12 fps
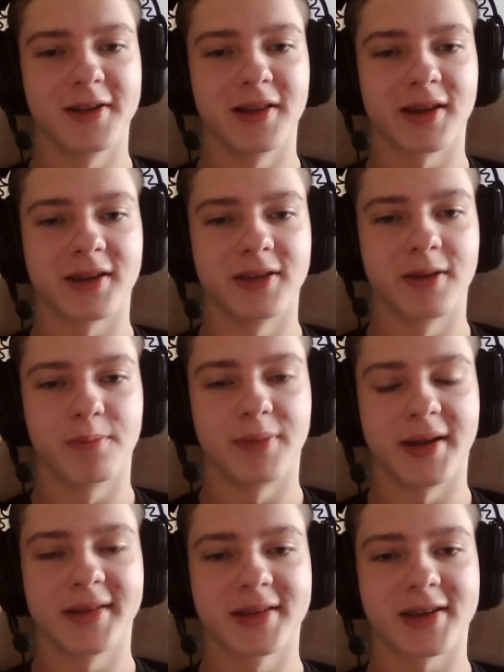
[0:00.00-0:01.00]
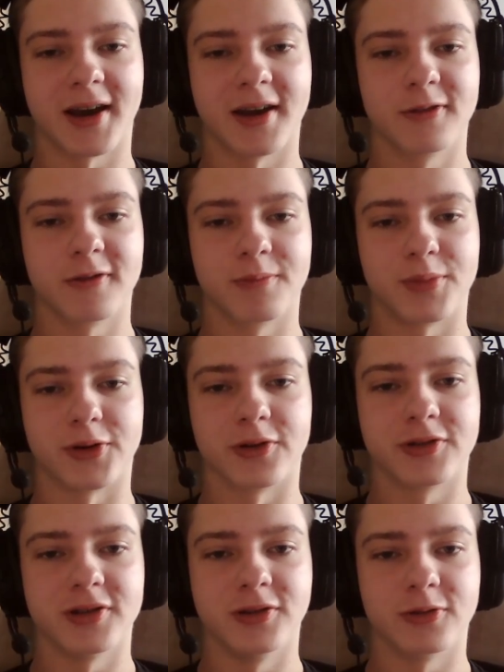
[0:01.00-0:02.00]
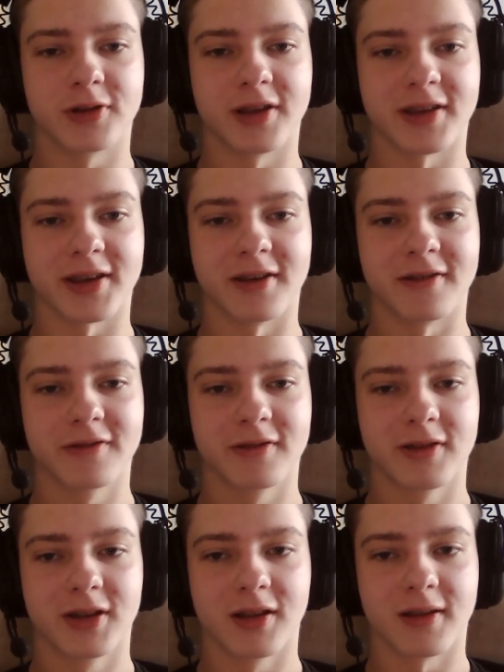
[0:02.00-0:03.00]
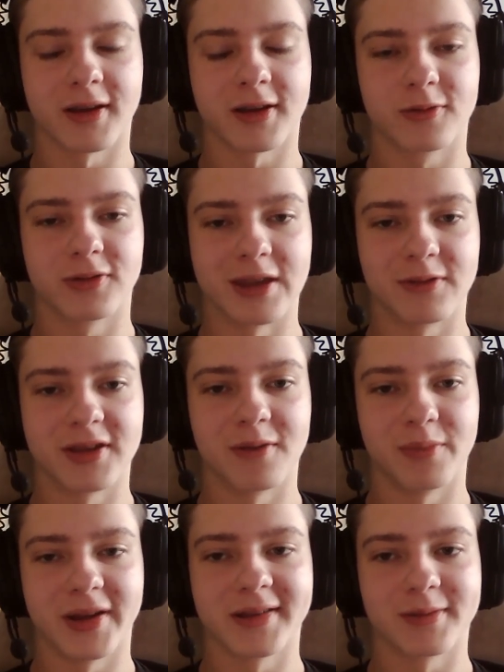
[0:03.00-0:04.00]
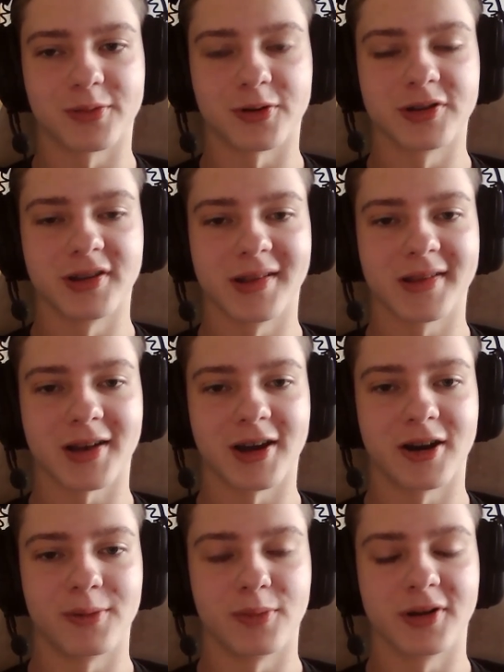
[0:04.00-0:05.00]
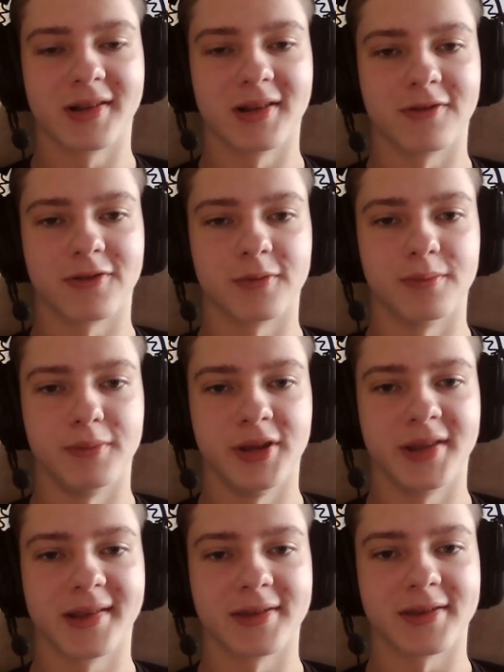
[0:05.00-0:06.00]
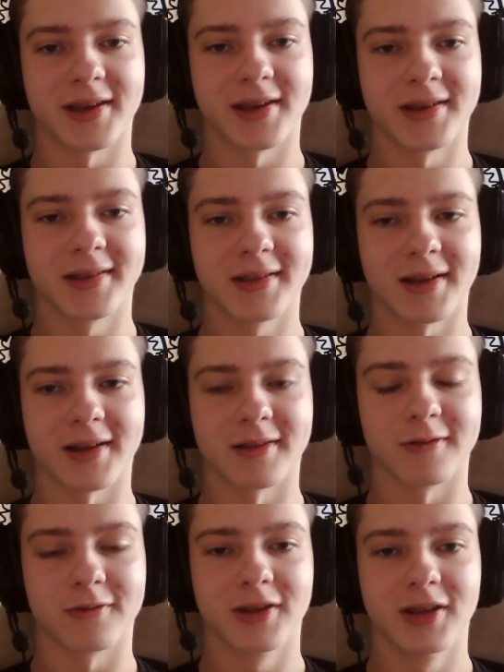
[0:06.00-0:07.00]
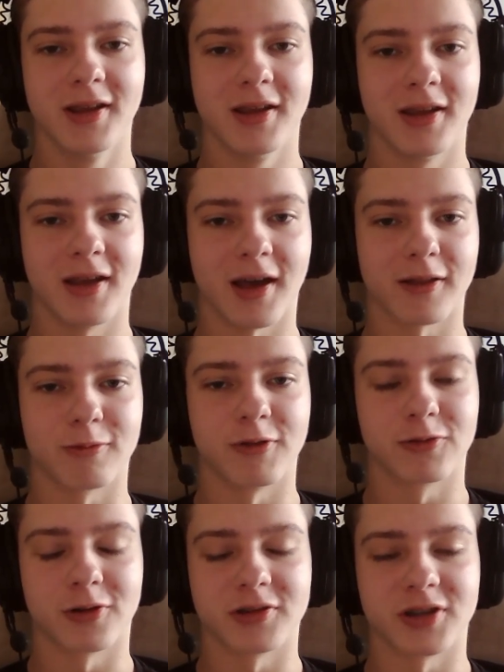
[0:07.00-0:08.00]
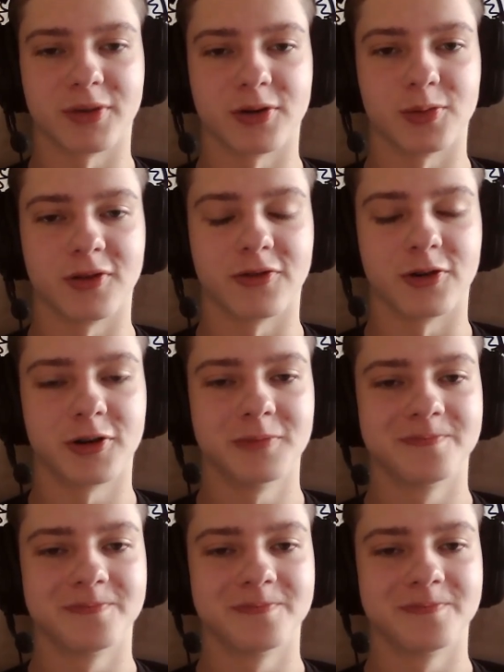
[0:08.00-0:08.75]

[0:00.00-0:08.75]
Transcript: like the best kind of protein you can have. Like the best proteins are mostly from meat and eggs, as we've talked about before.